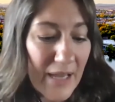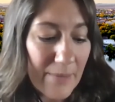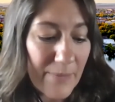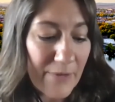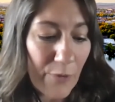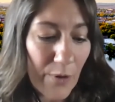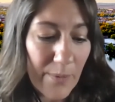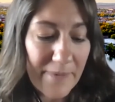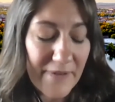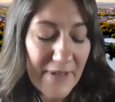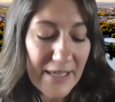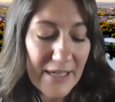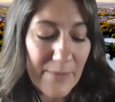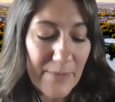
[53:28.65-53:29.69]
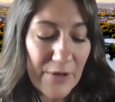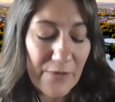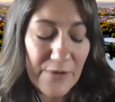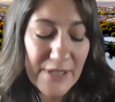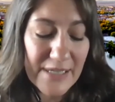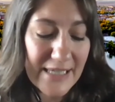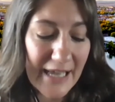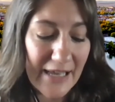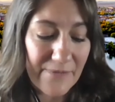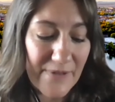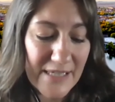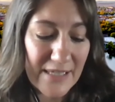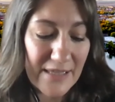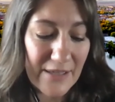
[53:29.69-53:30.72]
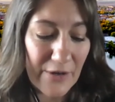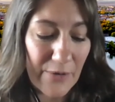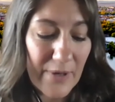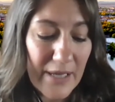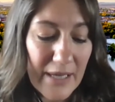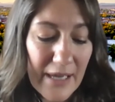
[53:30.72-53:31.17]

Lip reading: Before we even get them here for the site visit, though,